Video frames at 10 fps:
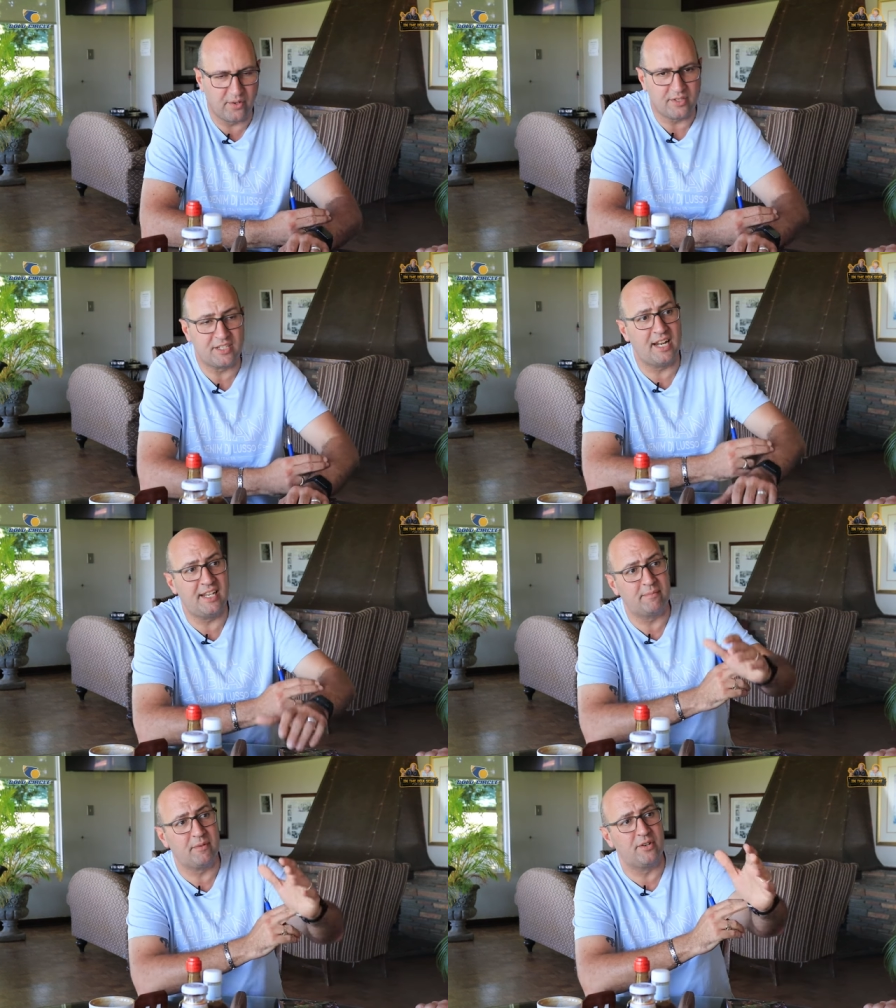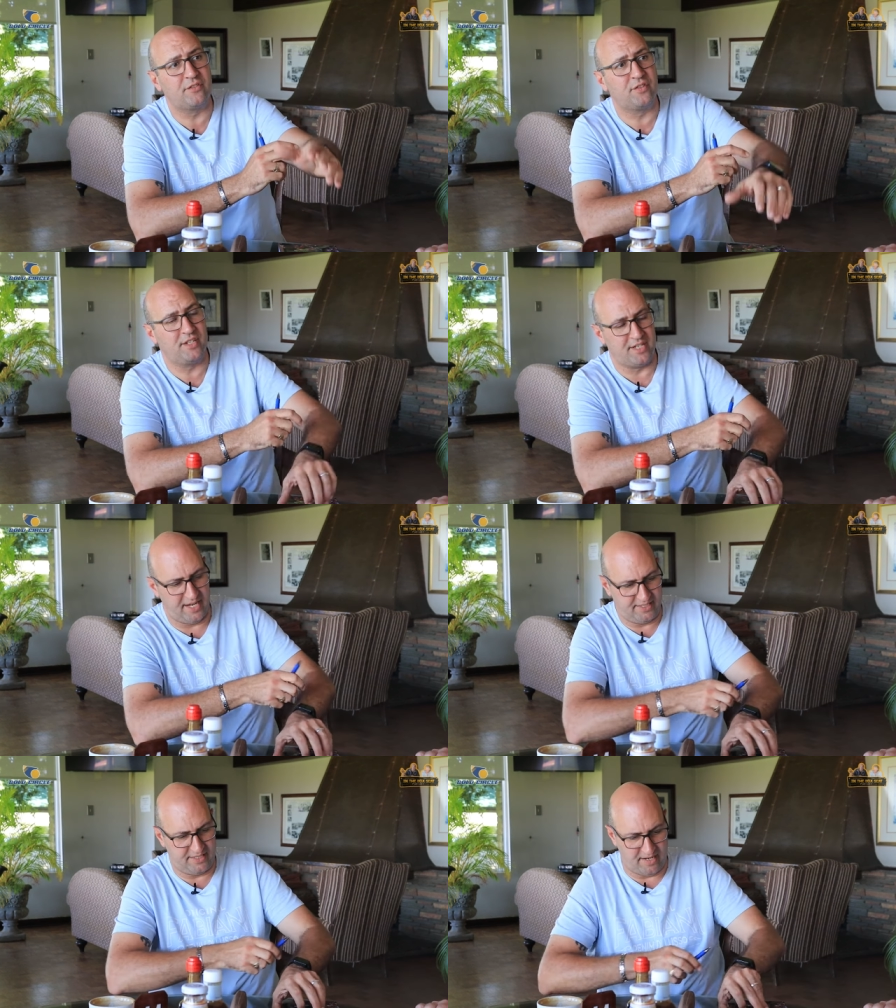Standing at
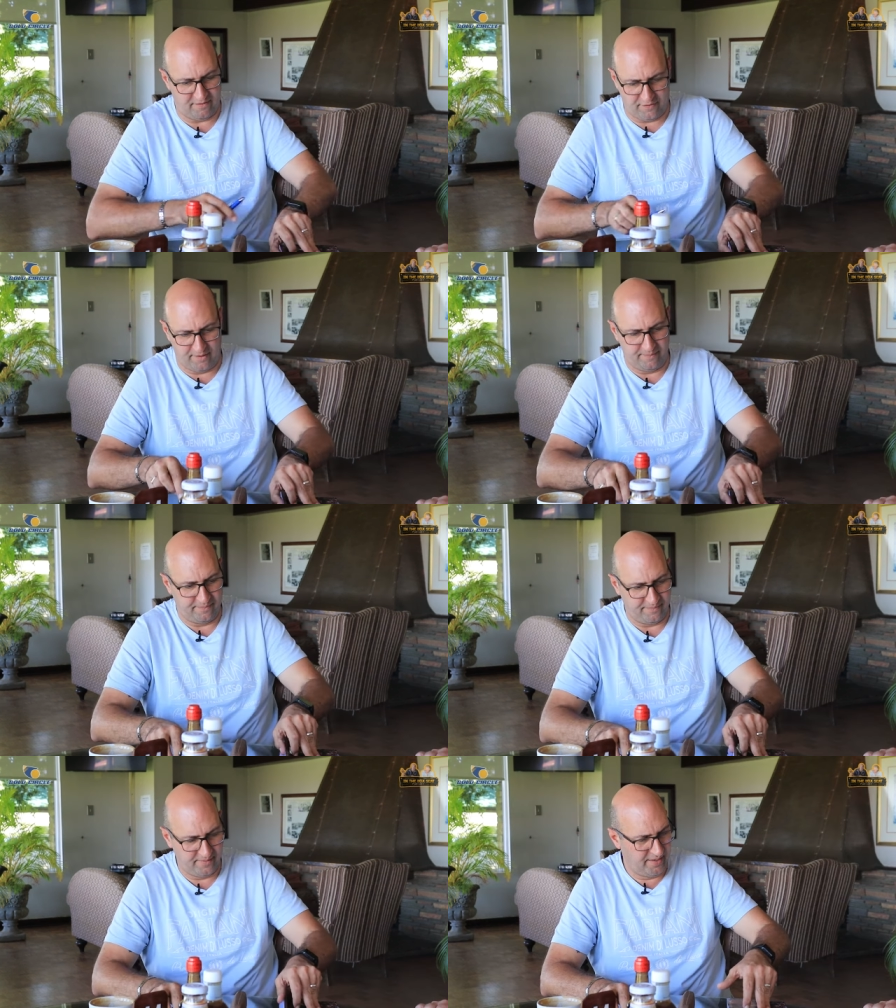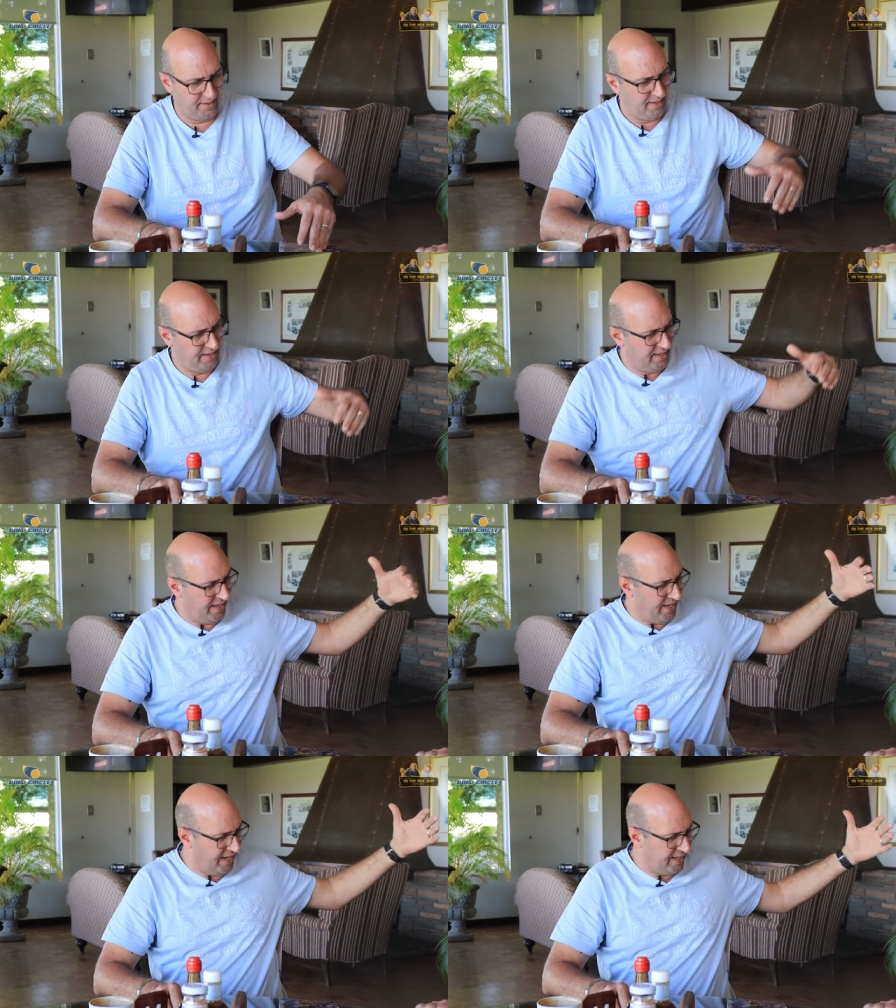Fontaine Stud Farm,
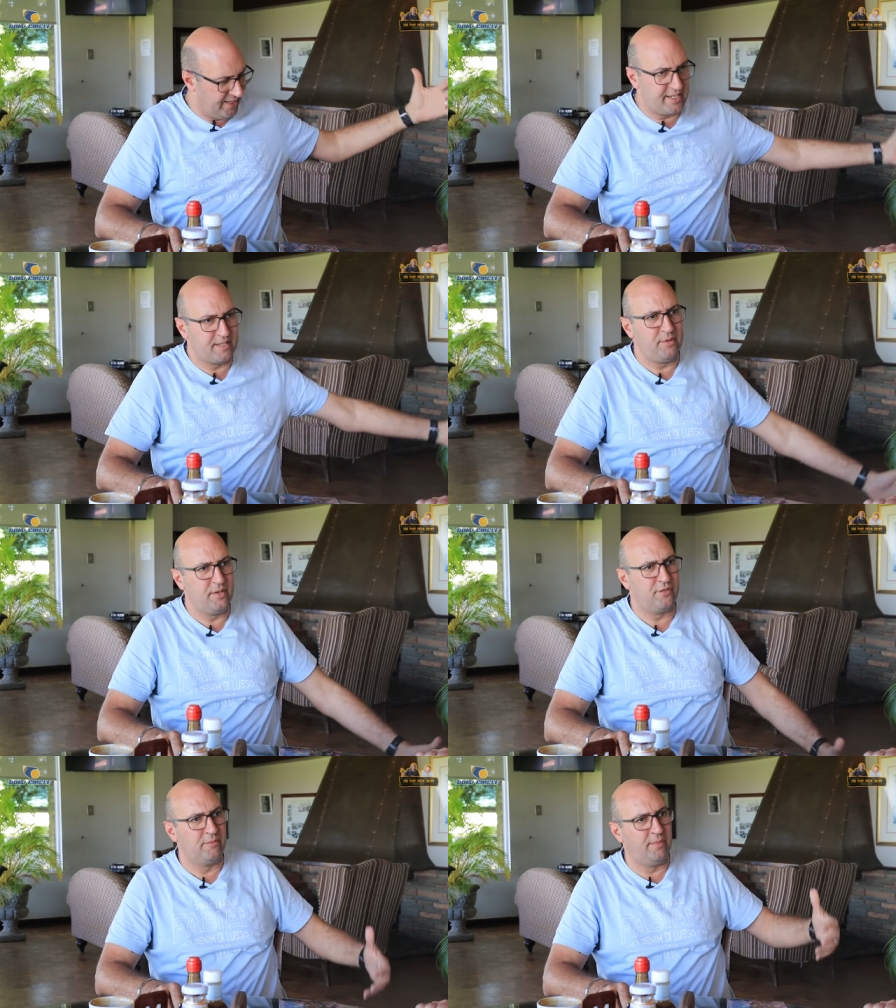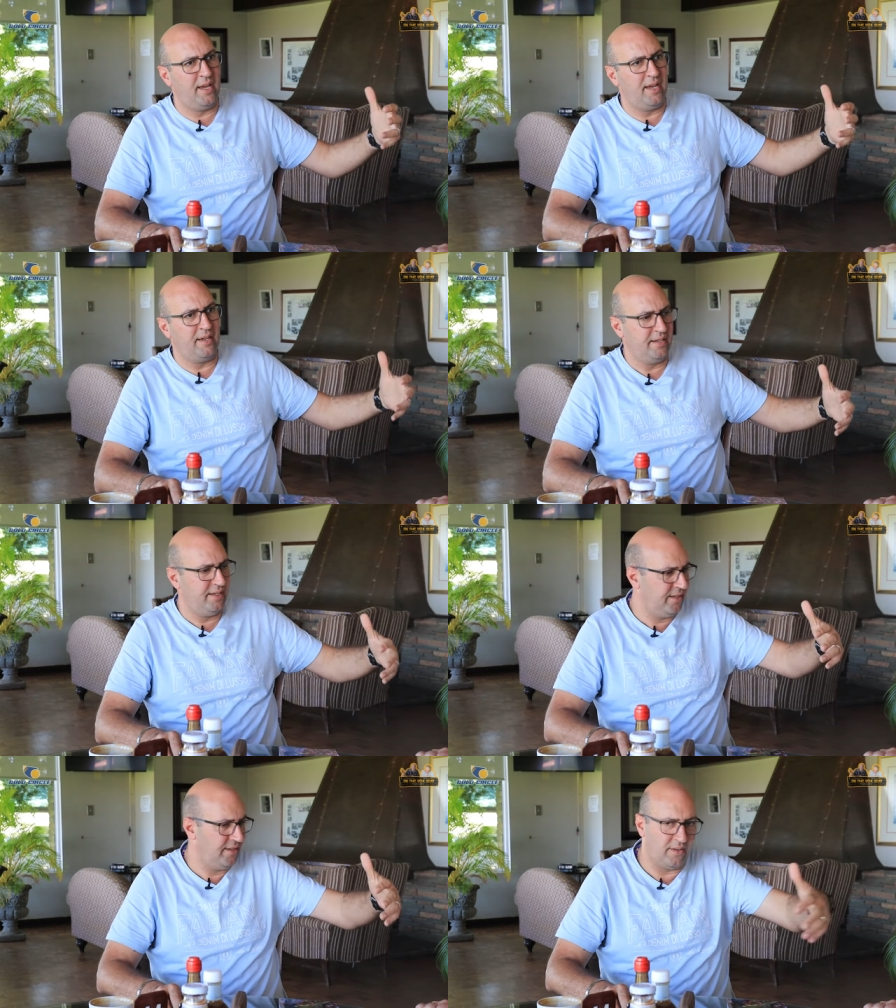and there's a beautiful mare
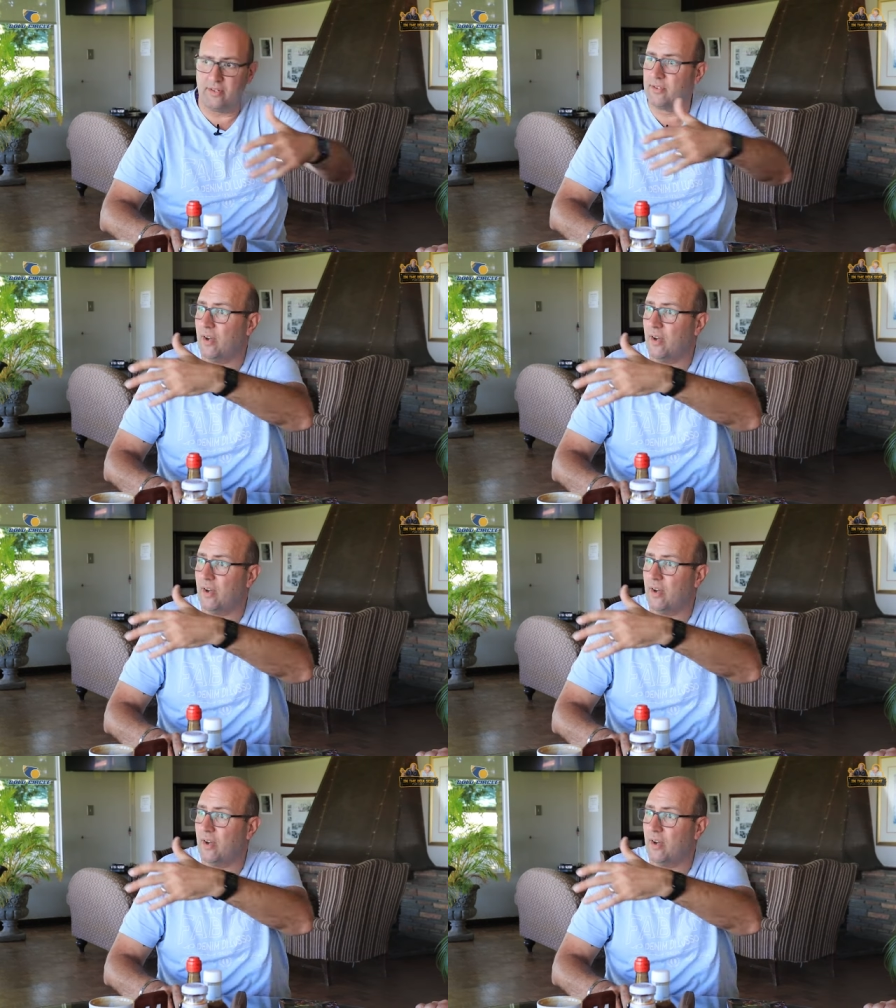in, on the